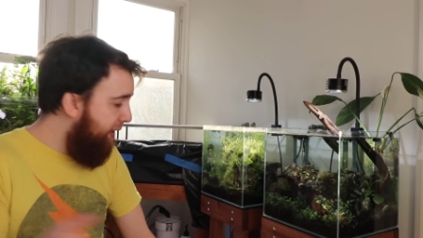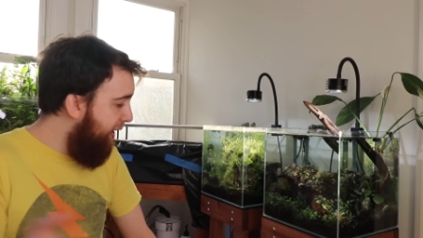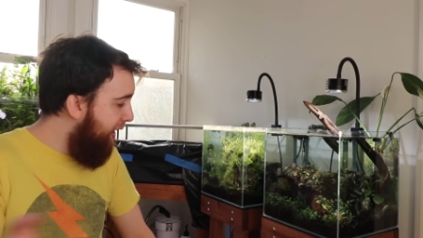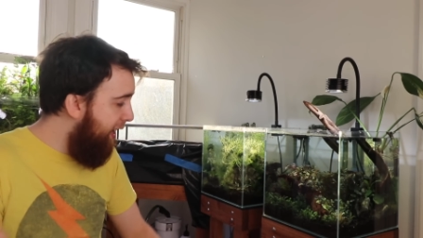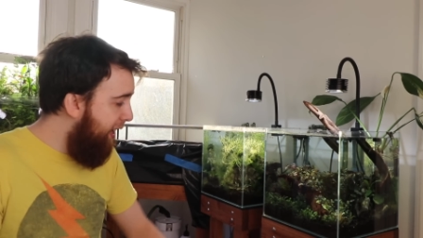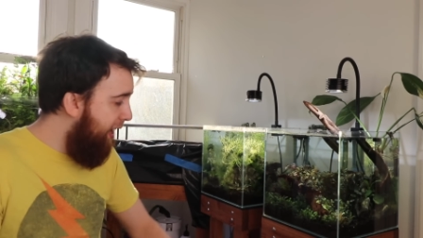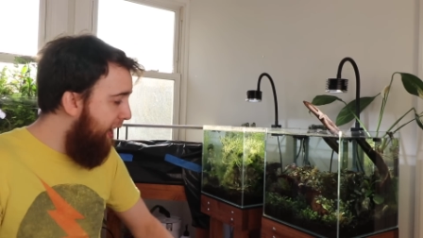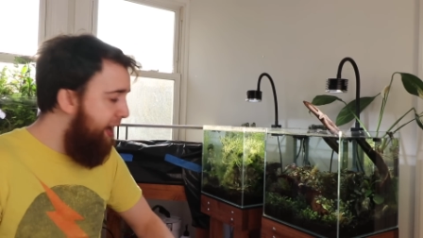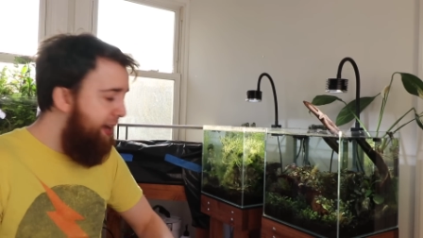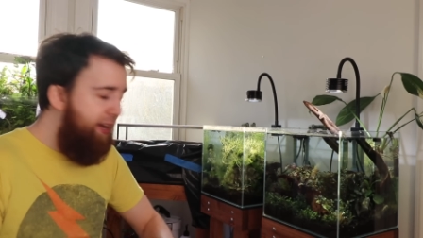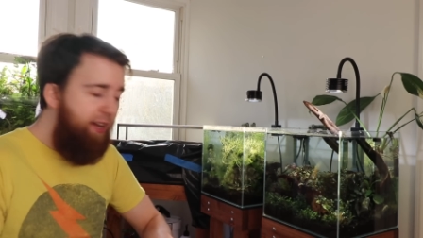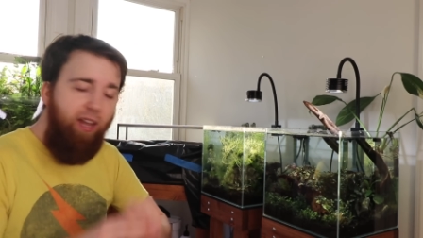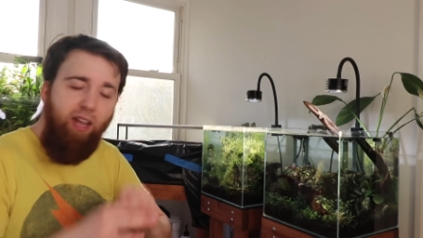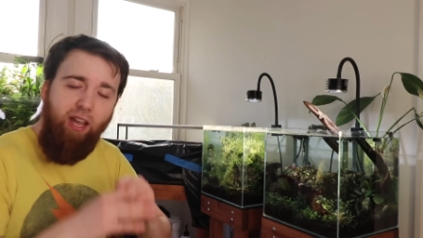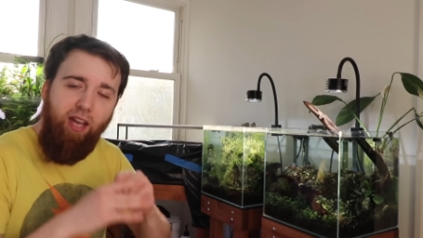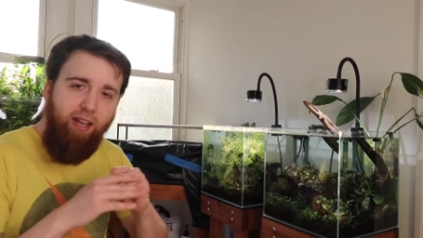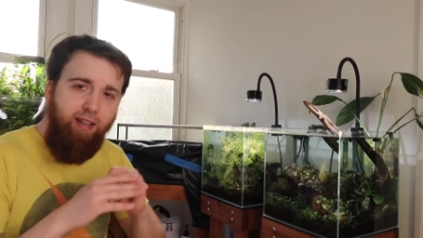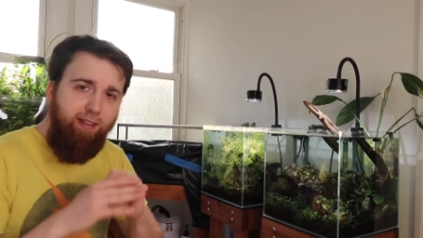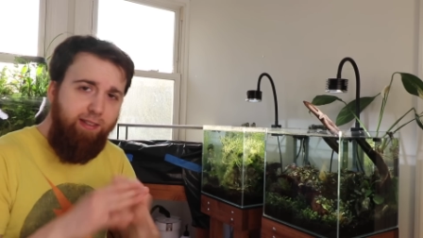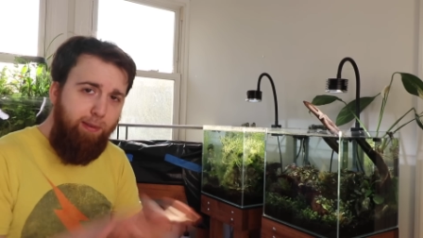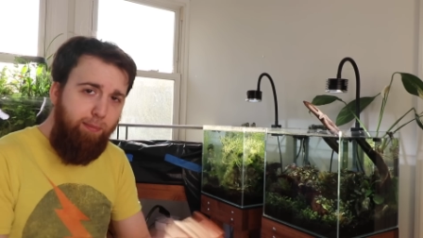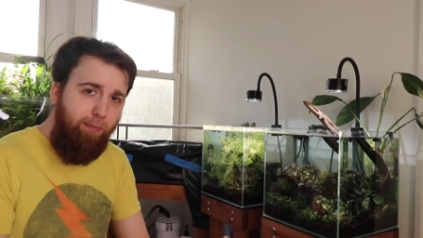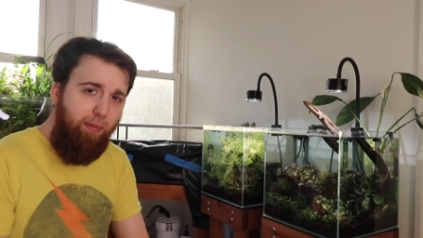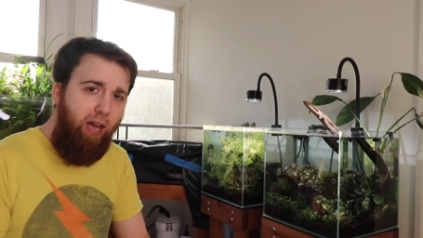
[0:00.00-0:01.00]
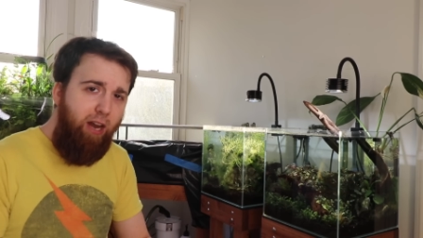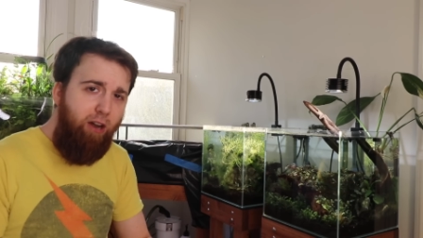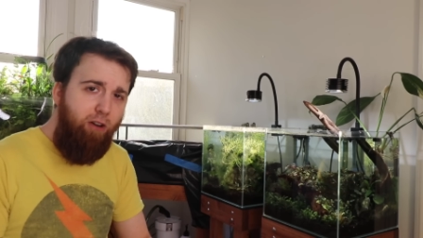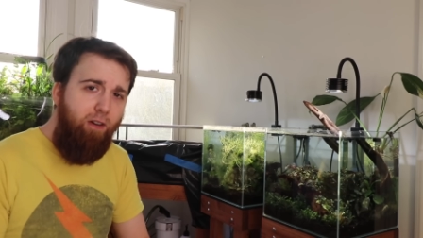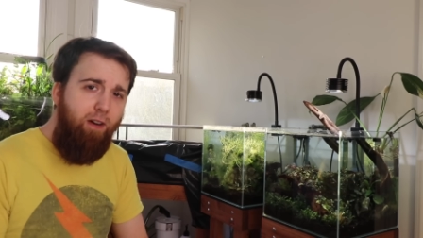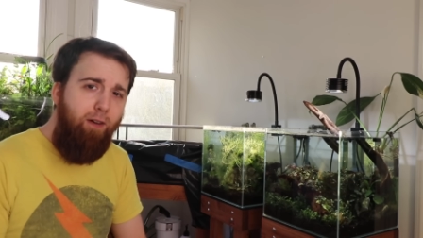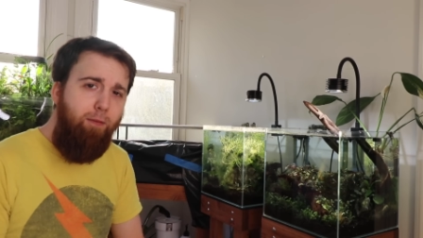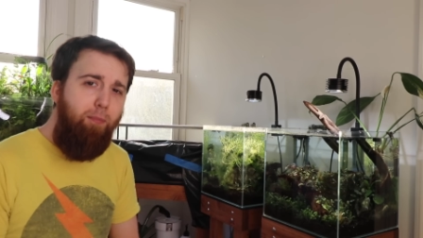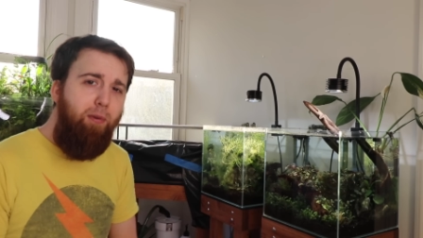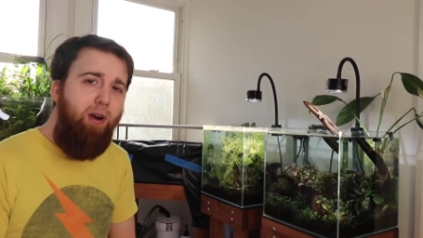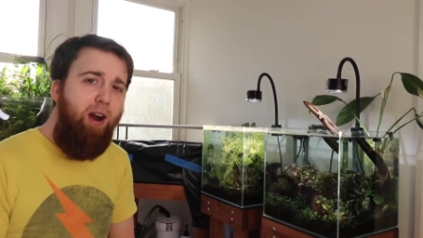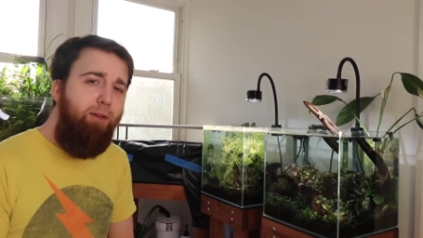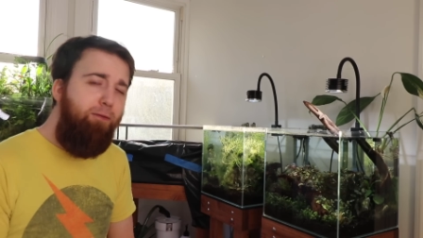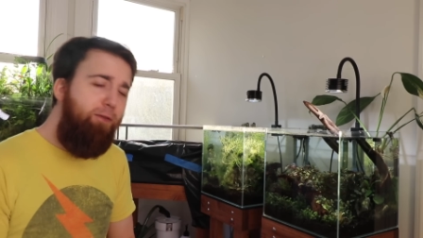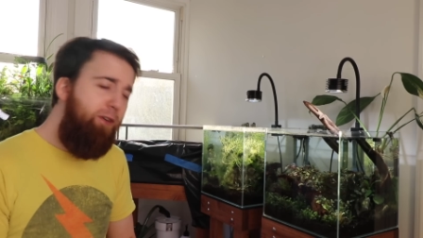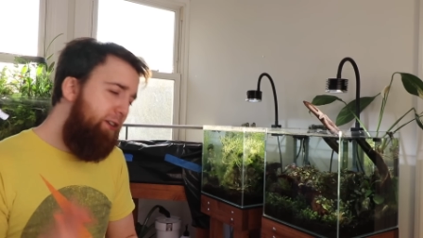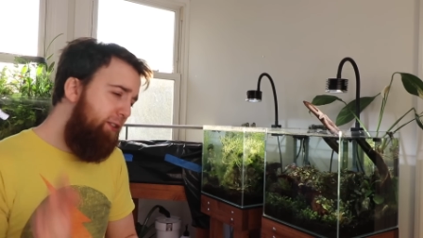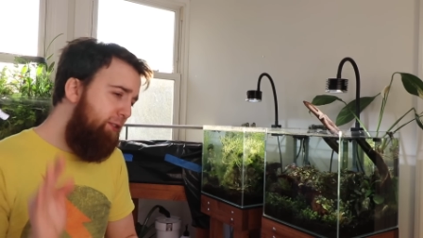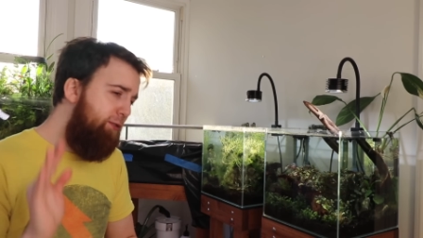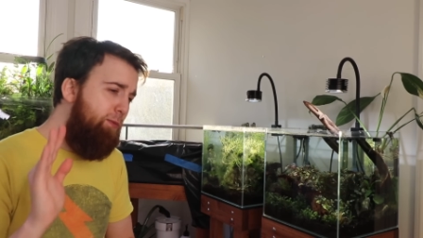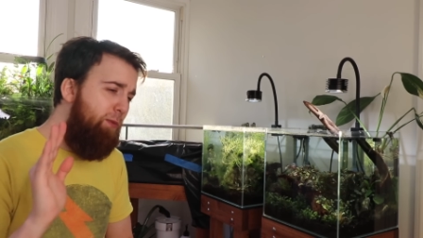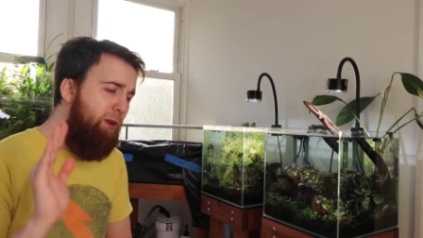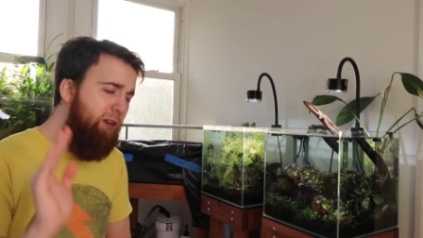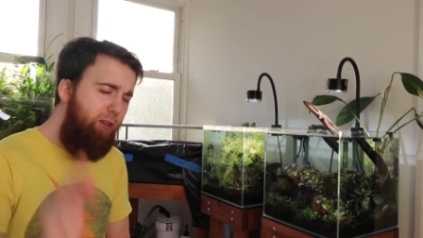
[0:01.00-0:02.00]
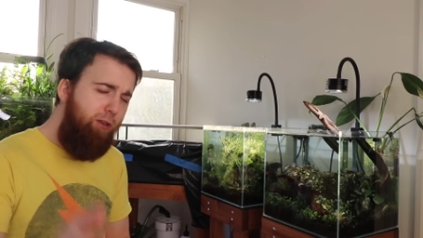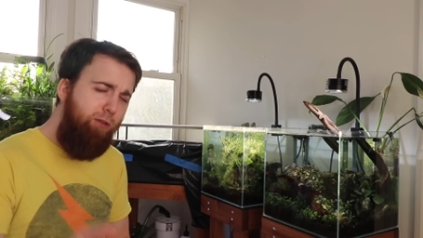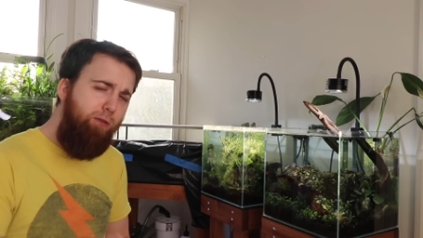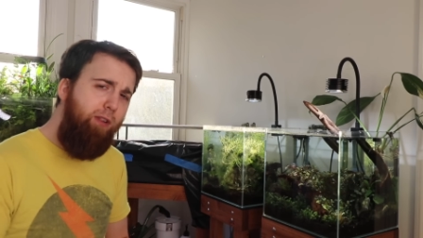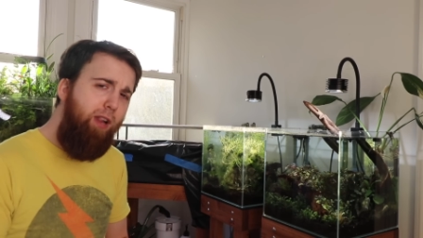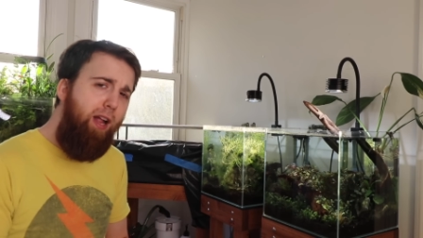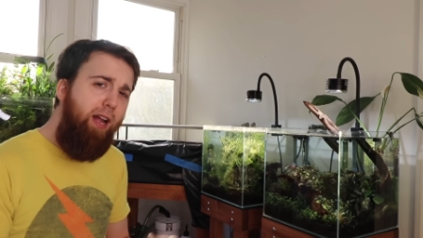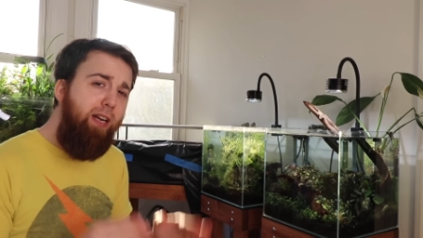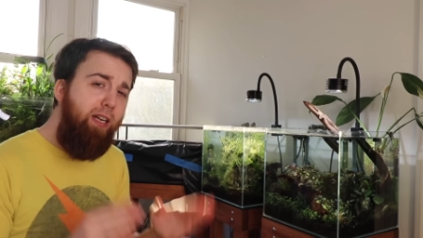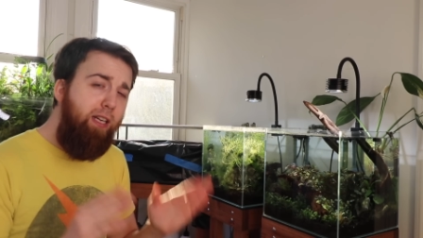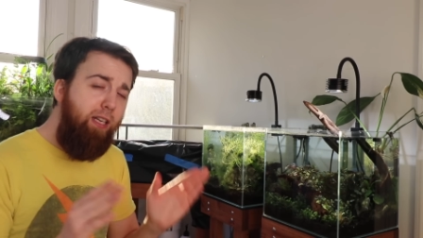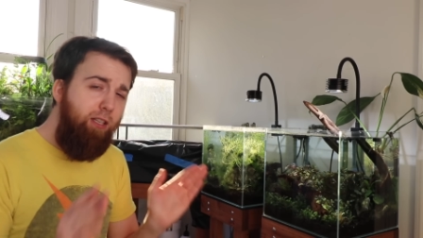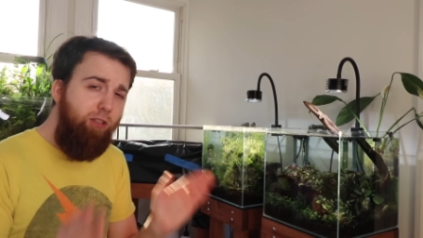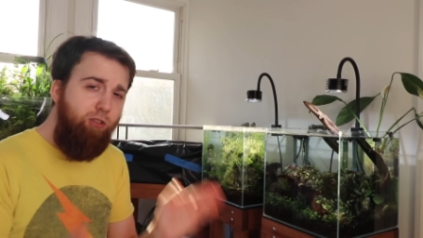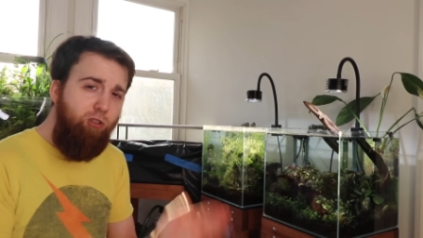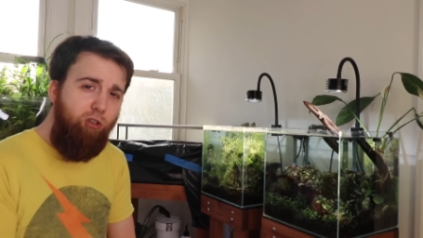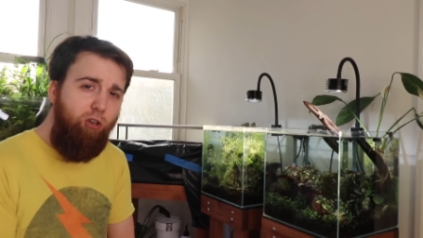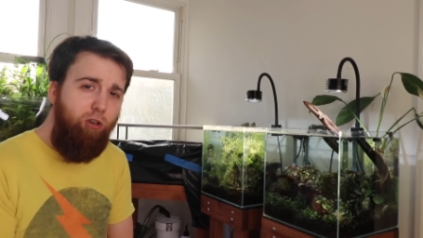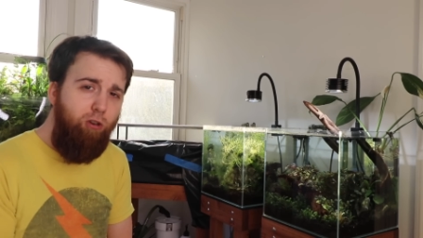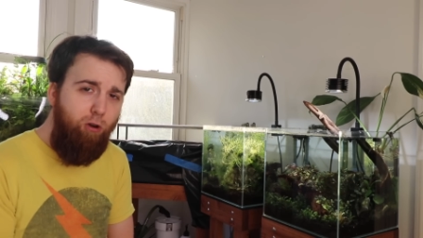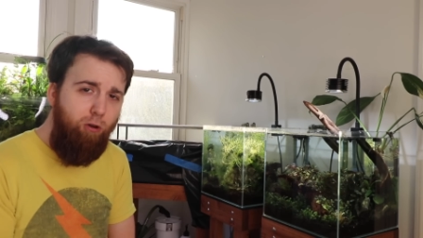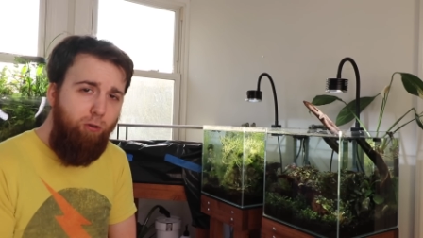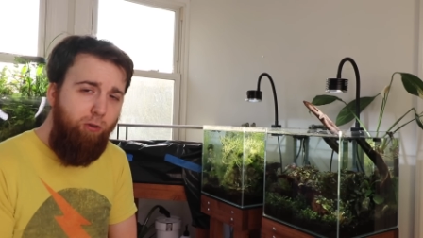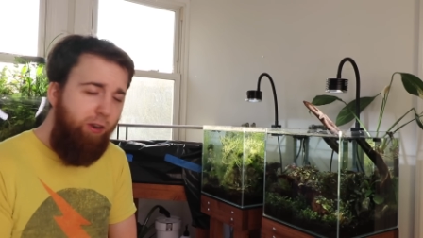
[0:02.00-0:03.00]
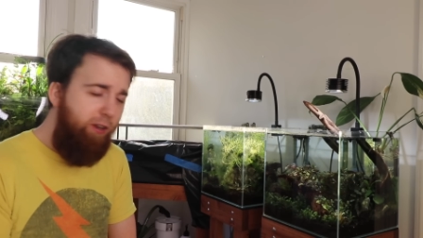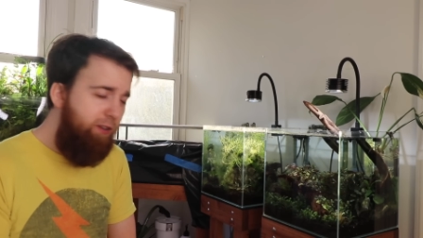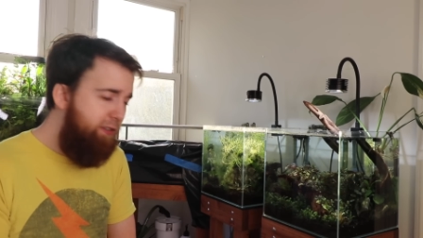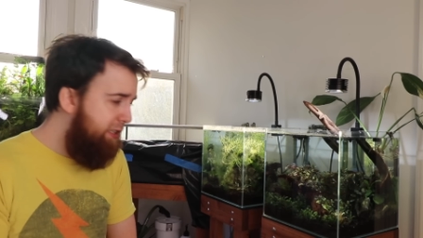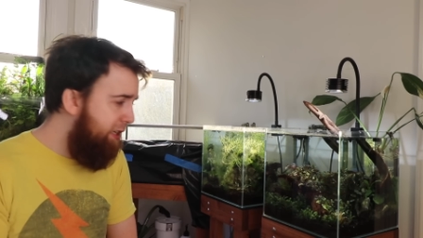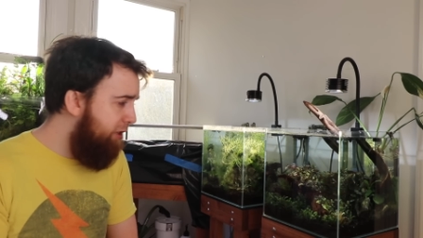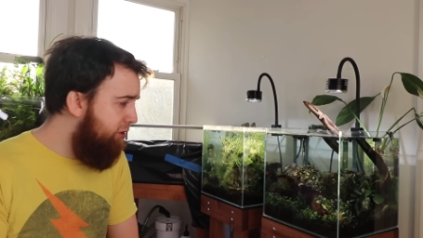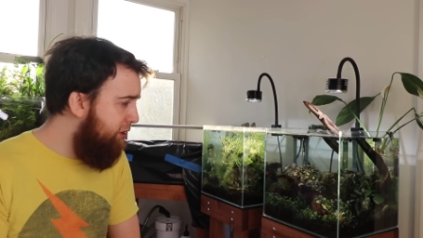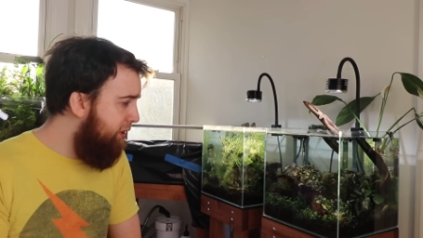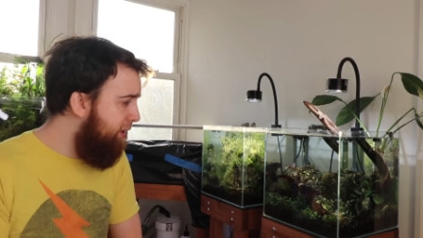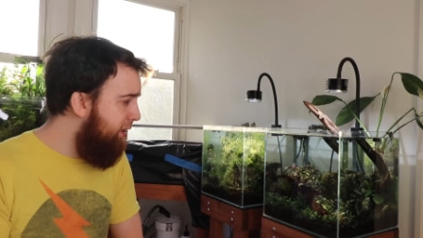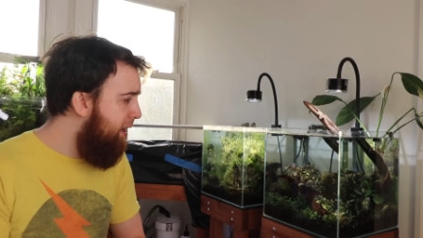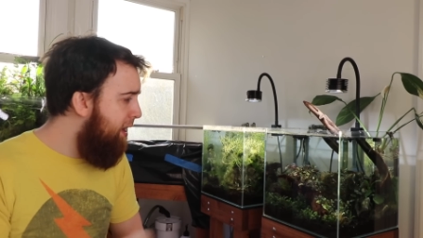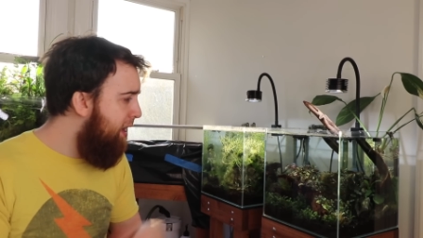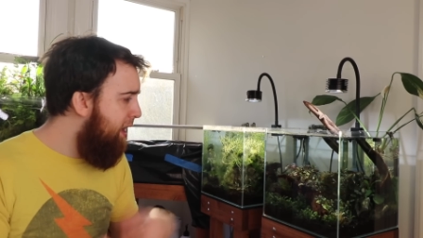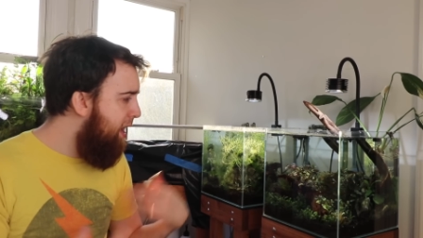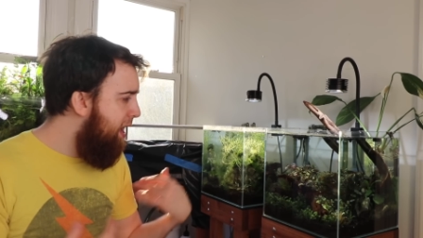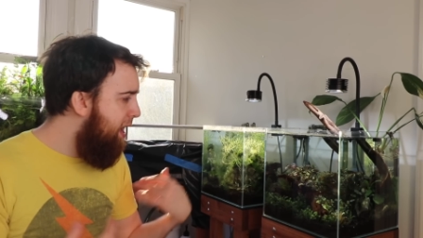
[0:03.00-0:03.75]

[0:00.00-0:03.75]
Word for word: And hey, it's a matter of preference. What you like is your own decision.